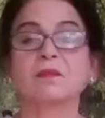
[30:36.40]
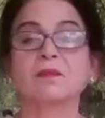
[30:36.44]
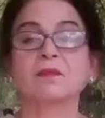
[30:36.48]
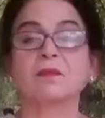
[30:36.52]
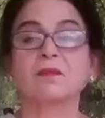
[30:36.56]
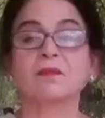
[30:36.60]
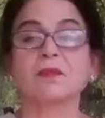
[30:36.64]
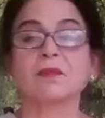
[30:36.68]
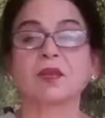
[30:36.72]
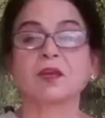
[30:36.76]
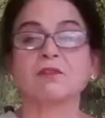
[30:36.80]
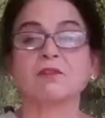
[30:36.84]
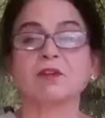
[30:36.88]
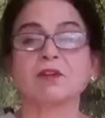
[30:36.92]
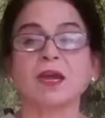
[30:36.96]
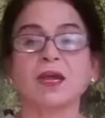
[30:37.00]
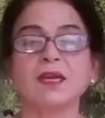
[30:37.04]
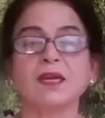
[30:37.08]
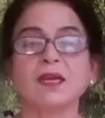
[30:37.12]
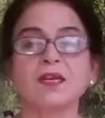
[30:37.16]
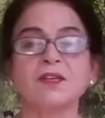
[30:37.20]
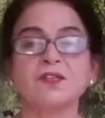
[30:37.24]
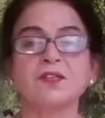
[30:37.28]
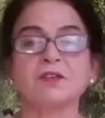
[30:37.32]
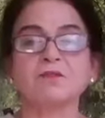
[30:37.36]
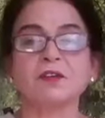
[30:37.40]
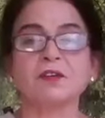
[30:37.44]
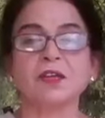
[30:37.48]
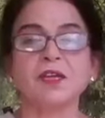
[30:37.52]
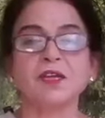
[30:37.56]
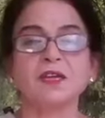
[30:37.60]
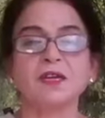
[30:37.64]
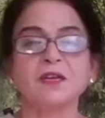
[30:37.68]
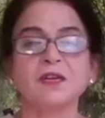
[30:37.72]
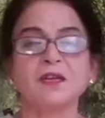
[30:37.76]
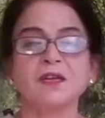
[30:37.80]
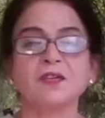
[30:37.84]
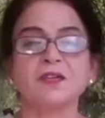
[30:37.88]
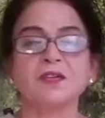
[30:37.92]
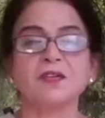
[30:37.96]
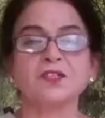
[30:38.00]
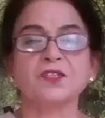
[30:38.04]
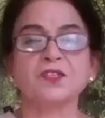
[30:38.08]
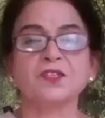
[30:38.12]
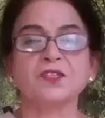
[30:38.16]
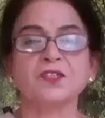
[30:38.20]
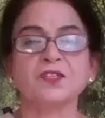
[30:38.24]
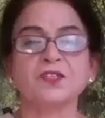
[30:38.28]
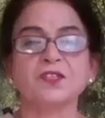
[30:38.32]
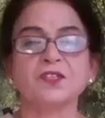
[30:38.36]
Our eyes, our ears,
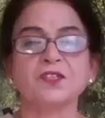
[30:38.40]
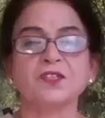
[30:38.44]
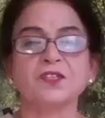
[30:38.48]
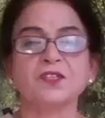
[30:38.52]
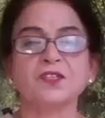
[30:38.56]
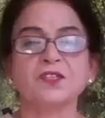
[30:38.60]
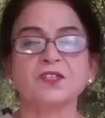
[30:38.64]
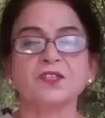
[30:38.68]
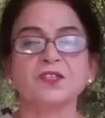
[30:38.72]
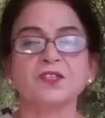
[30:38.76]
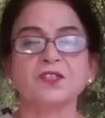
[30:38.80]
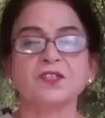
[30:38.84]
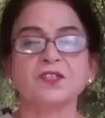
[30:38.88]
our nose,